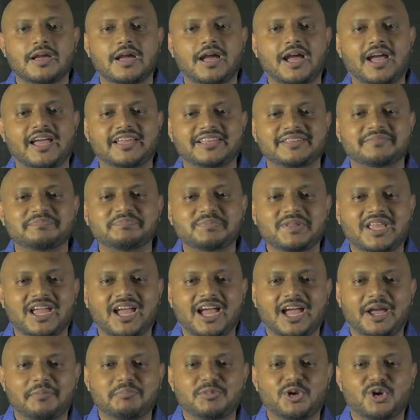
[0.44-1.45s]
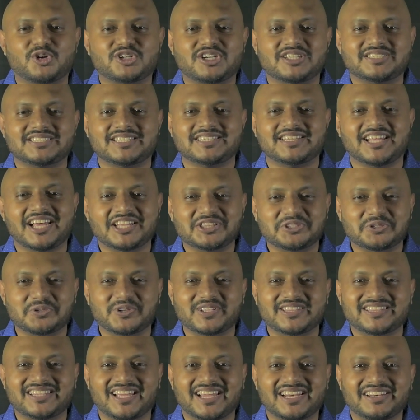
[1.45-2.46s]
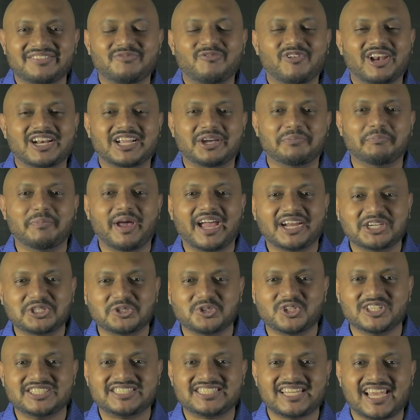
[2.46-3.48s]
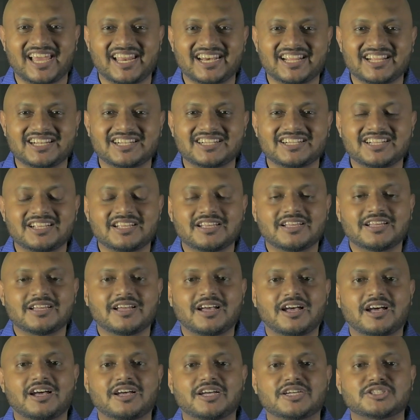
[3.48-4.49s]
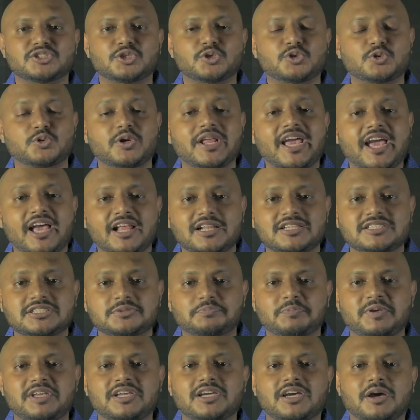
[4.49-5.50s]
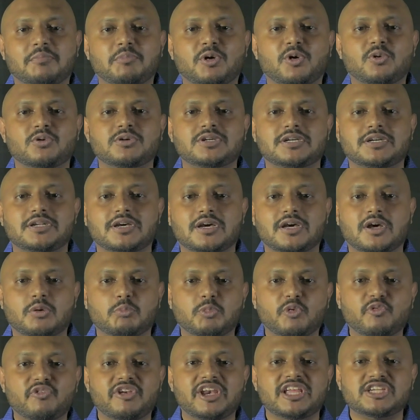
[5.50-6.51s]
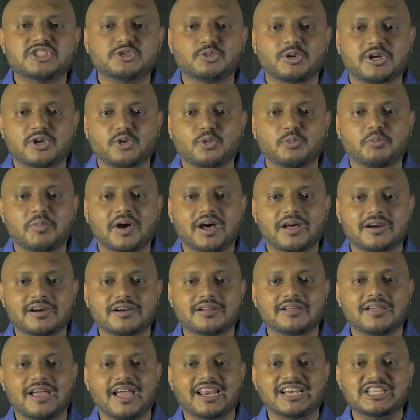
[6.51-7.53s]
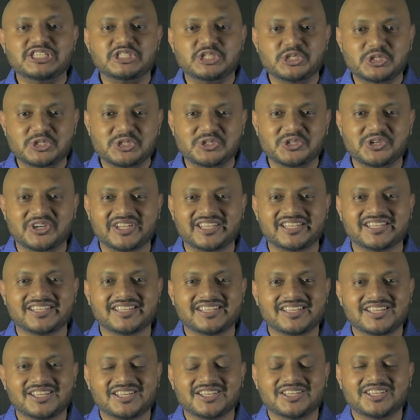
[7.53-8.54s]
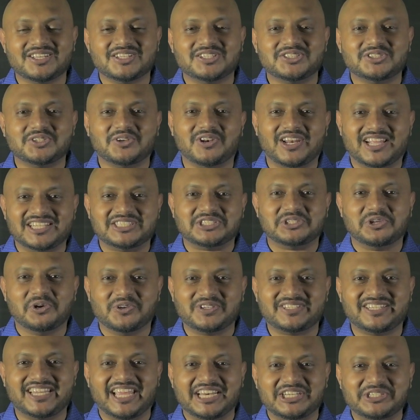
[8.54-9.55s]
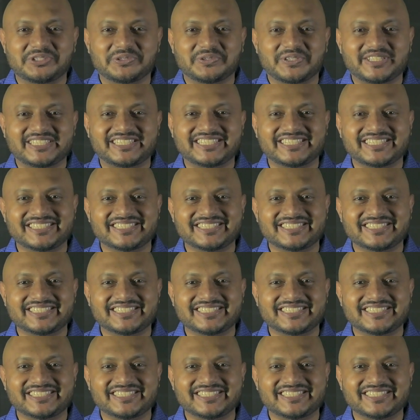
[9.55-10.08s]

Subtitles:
Hi, I'm Dr. Siddharth Unithan. Welcome back to the channel. So today I'll speak about Bhuveneshwar Kumar and his injury. So let's get to it.